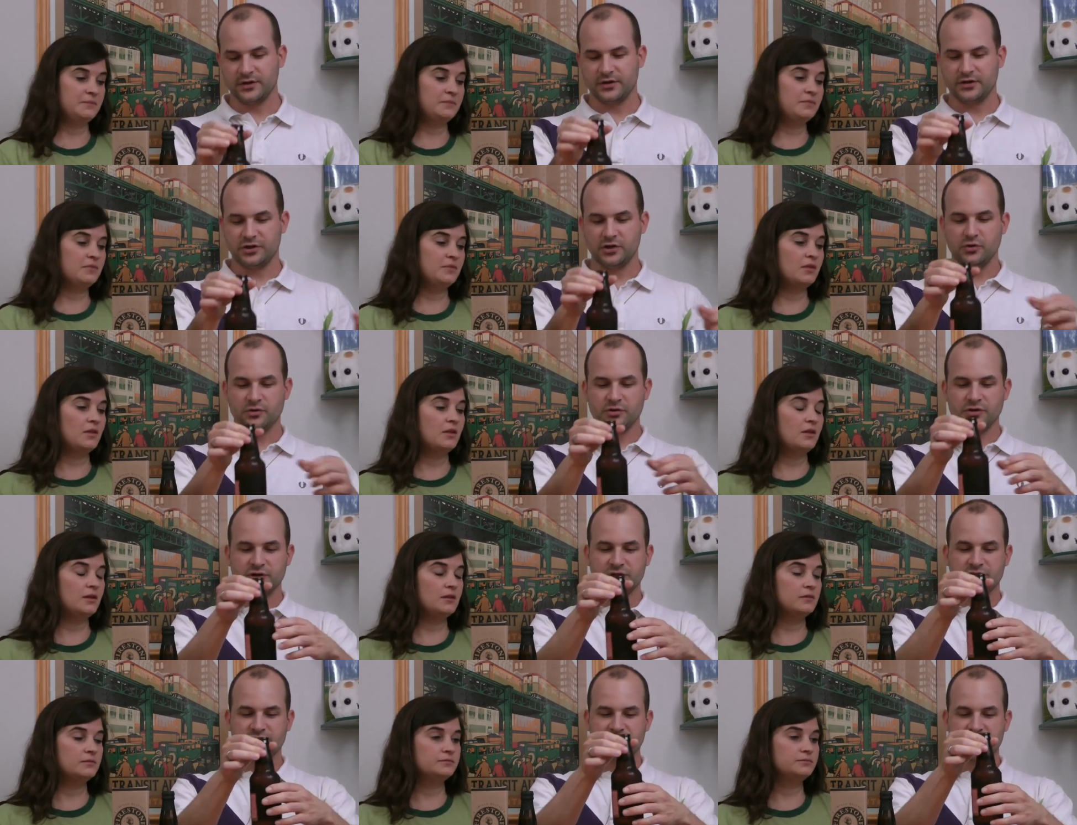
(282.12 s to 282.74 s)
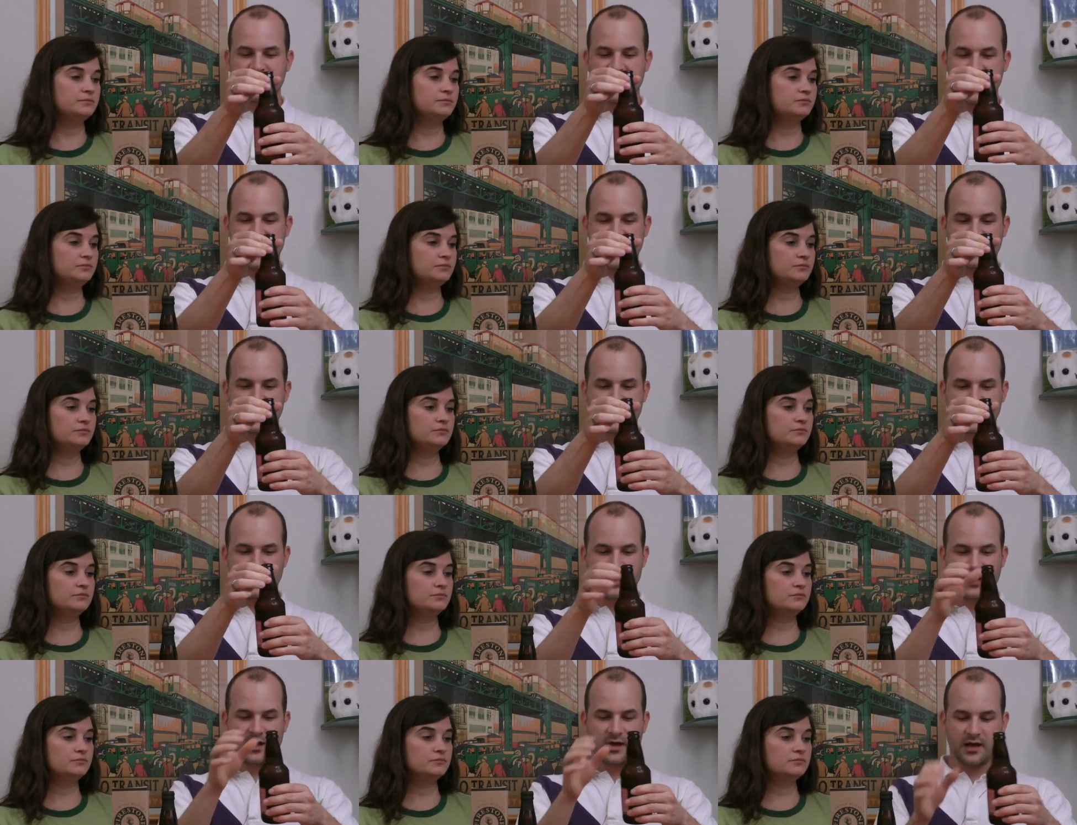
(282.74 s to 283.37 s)
Speaker 1: the Union
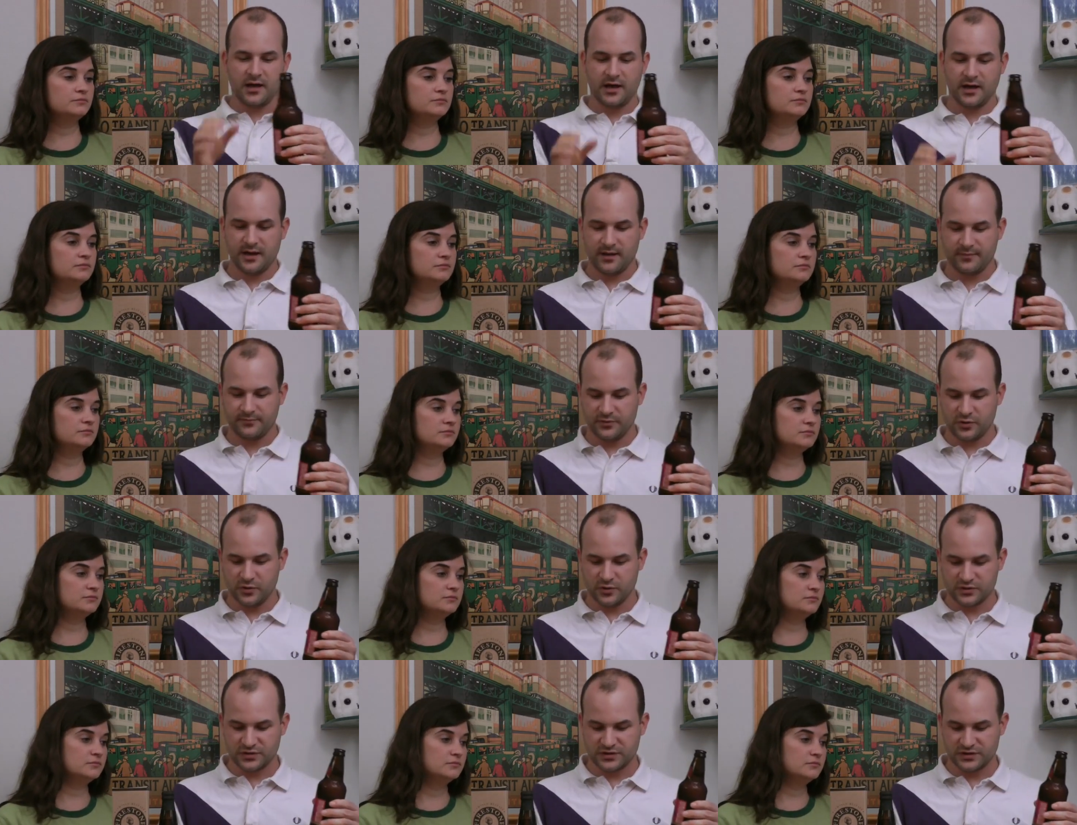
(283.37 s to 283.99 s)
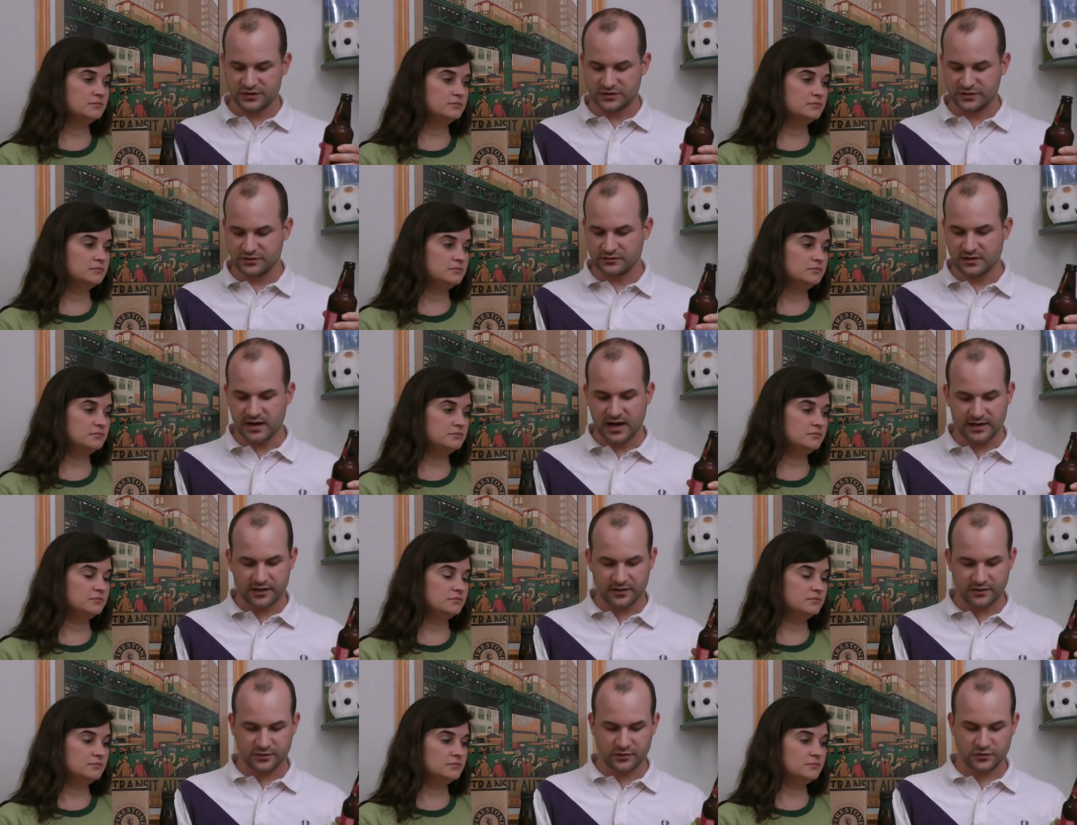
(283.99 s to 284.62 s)
Jack um, uses a
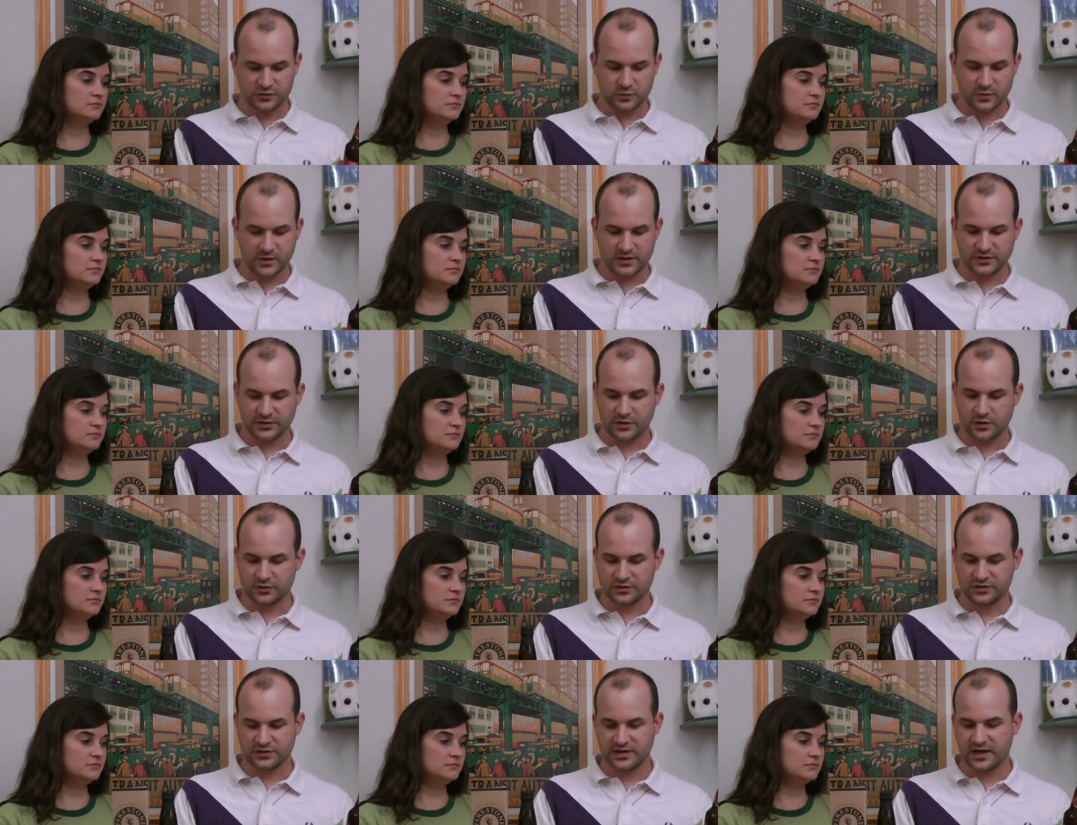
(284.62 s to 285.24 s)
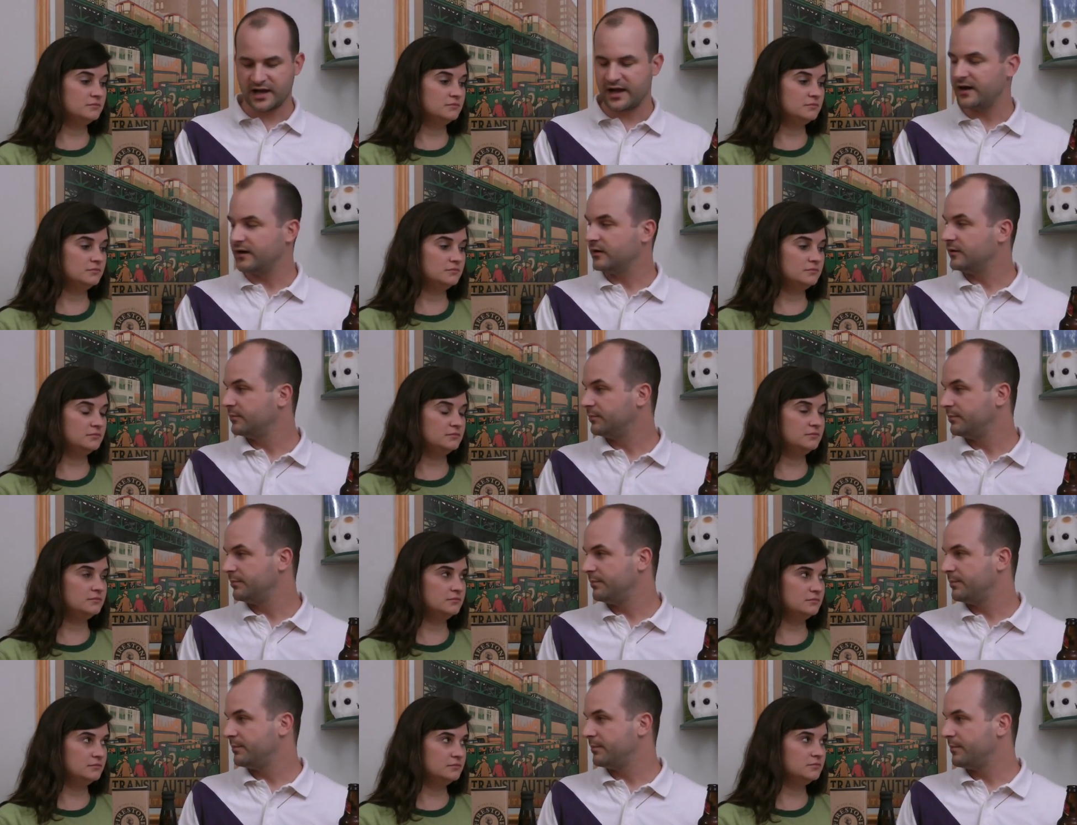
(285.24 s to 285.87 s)
lot of those West Coast
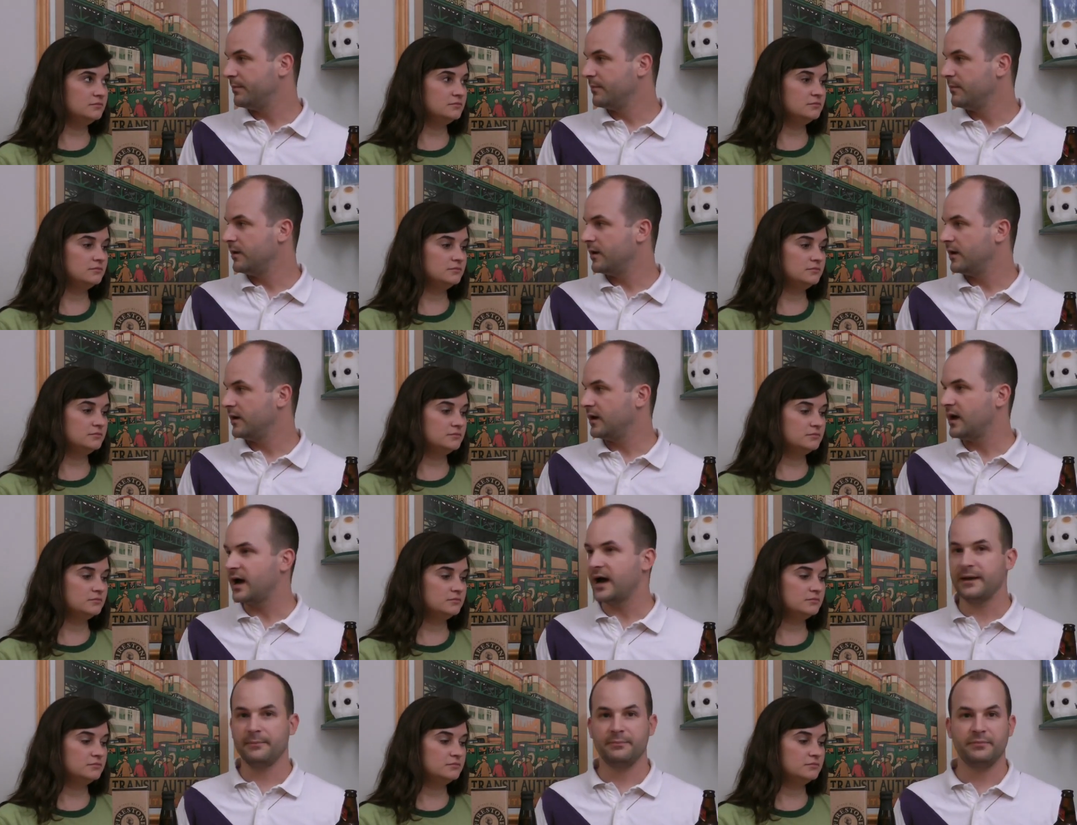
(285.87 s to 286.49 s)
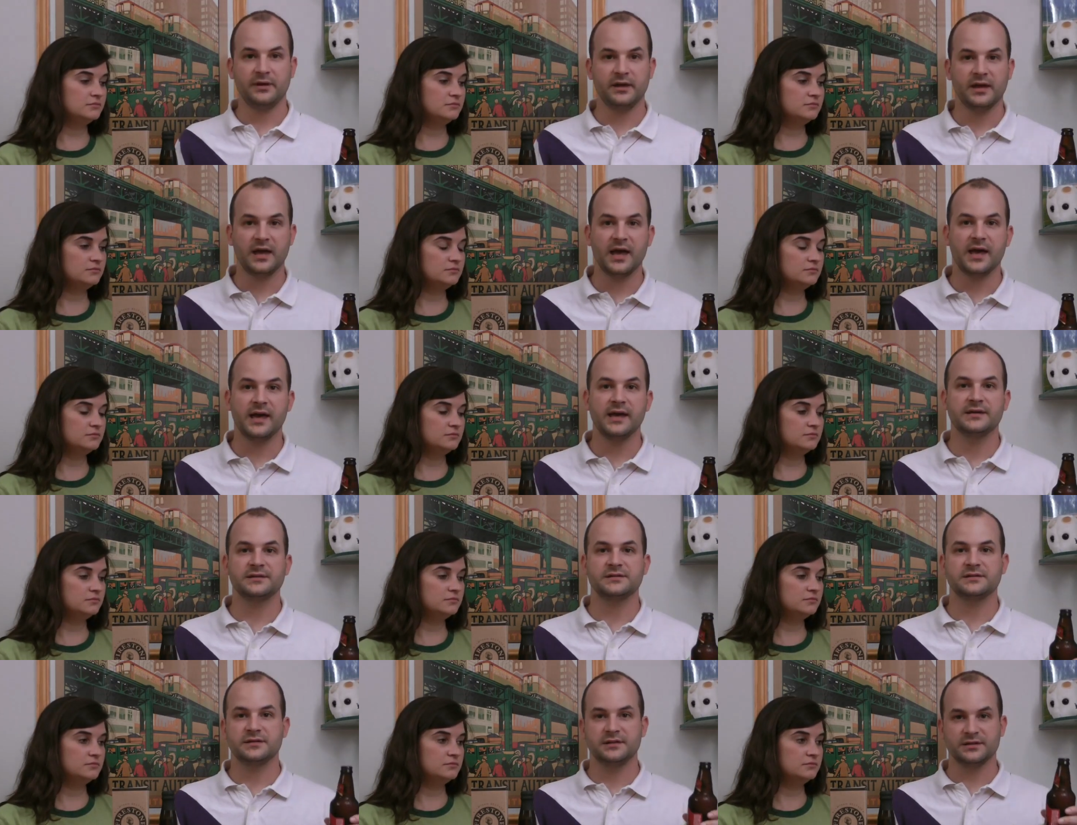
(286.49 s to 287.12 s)
style I P
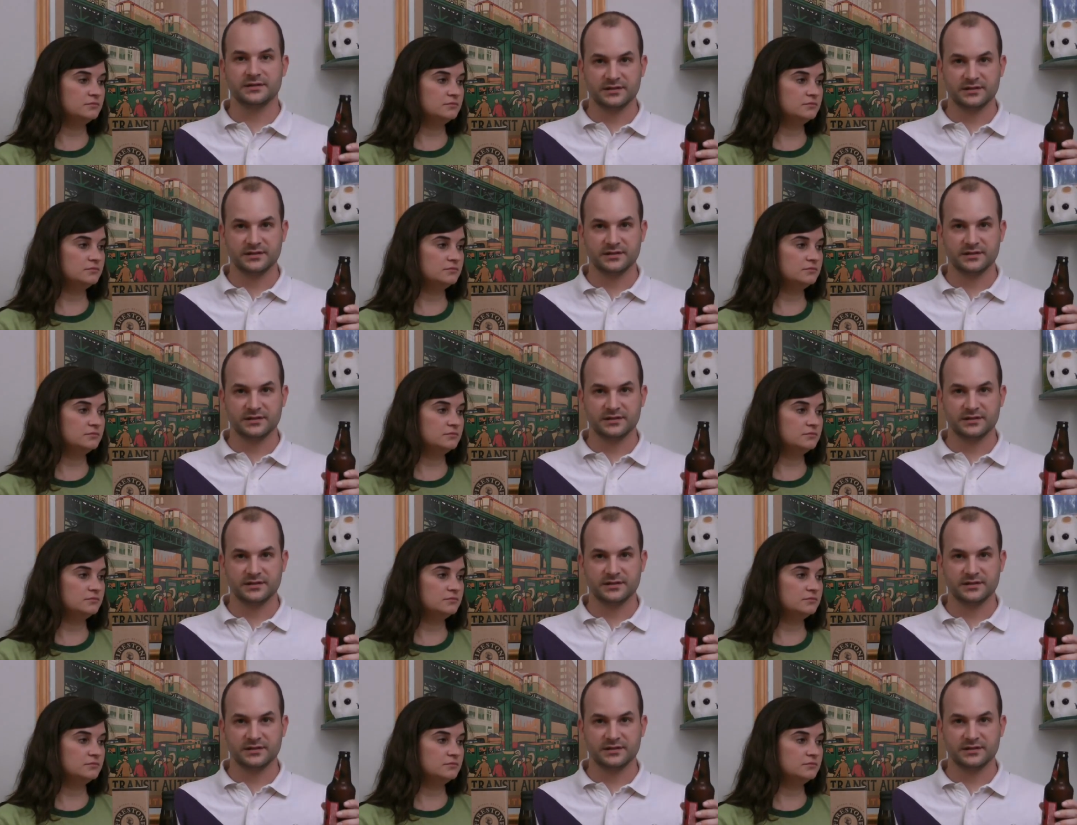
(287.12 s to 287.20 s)
As.